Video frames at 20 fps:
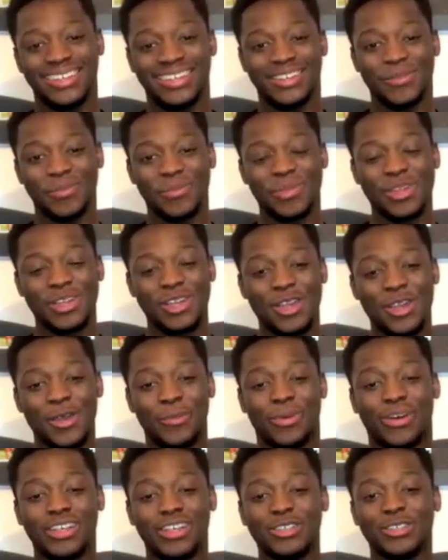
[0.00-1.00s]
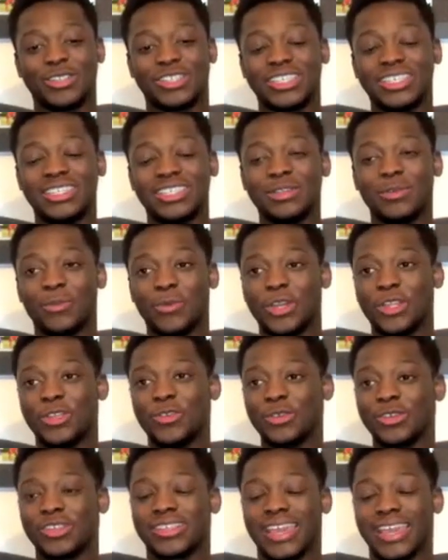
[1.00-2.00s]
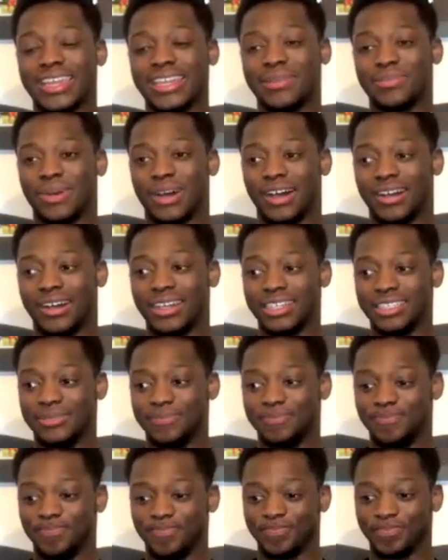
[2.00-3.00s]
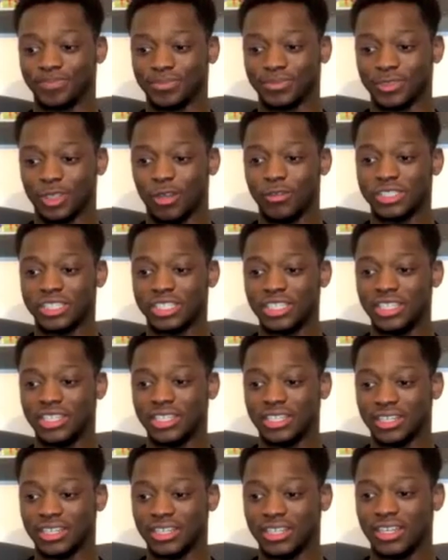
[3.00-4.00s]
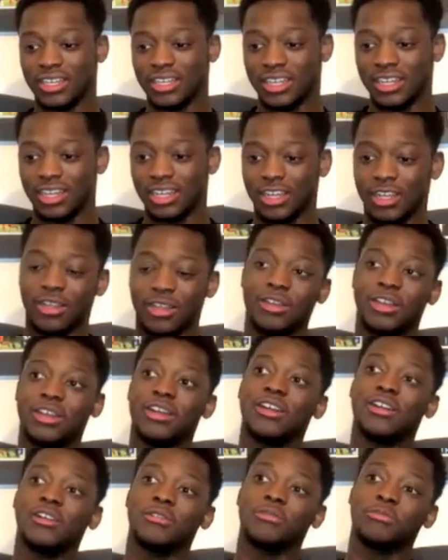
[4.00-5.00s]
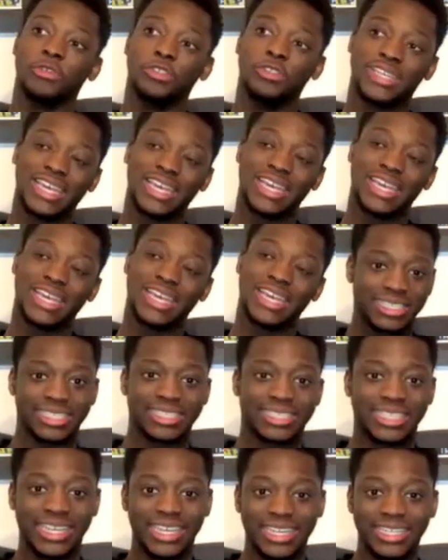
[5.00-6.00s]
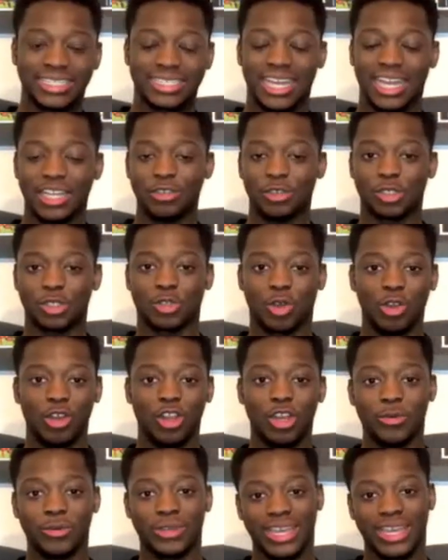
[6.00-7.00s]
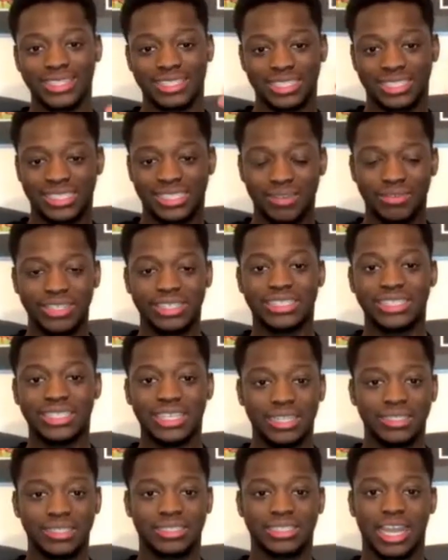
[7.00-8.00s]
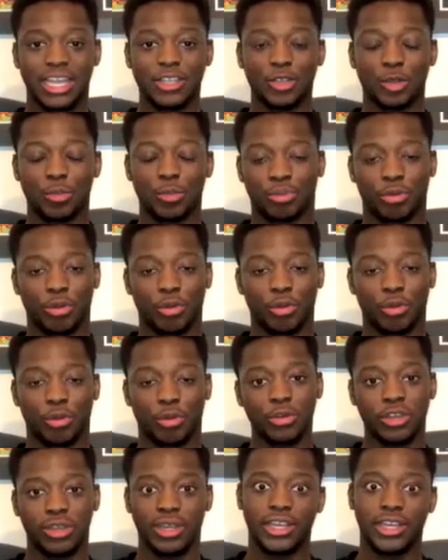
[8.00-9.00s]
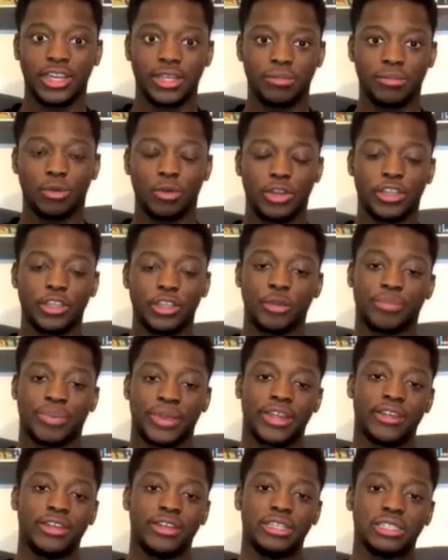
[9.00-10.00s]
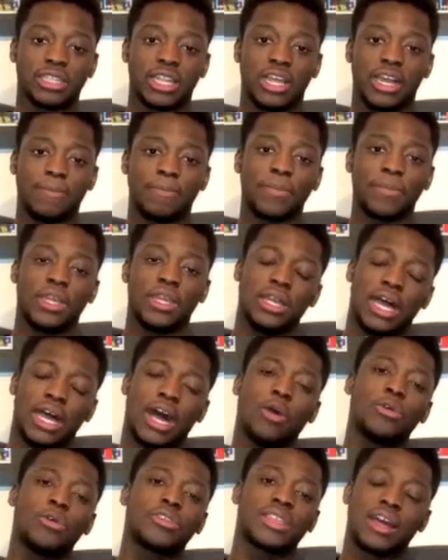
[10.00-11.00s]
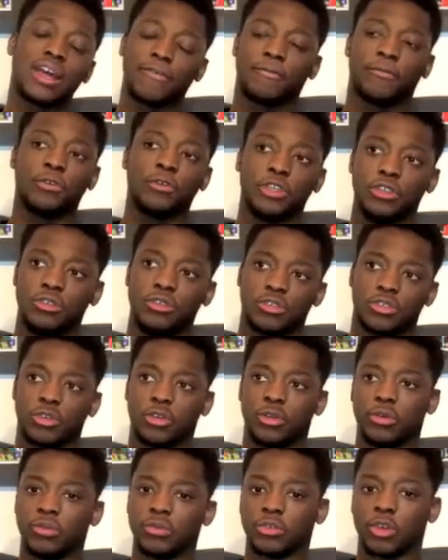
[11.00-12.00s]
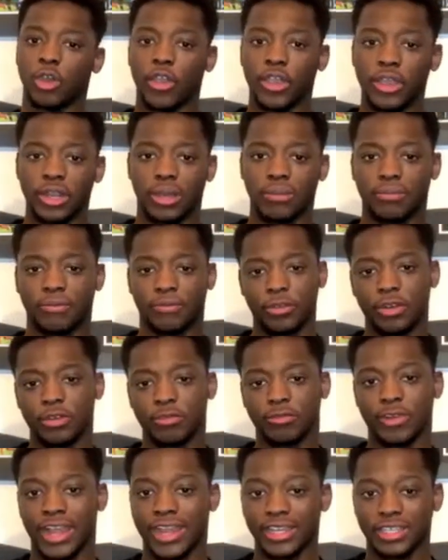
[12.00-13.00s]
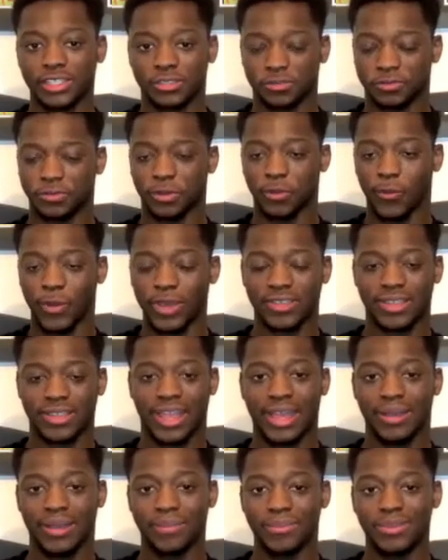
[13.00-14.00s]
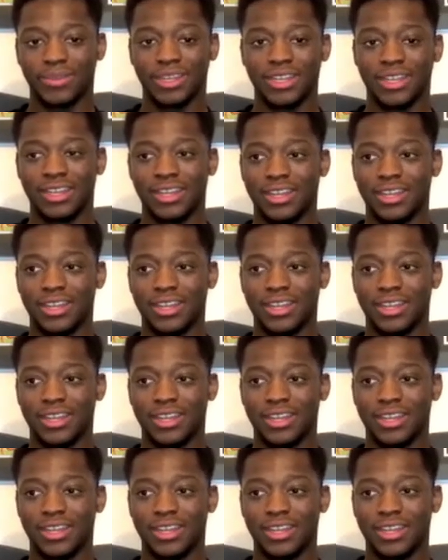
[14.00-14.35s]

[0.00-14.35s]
yeah, but you see, when you were saying about um, obviously when you get to 16, sign your scholar, get to 17, sign your pro, you're earning more than your parents. Like, how was that for you? So going up through the ranks for West Ham,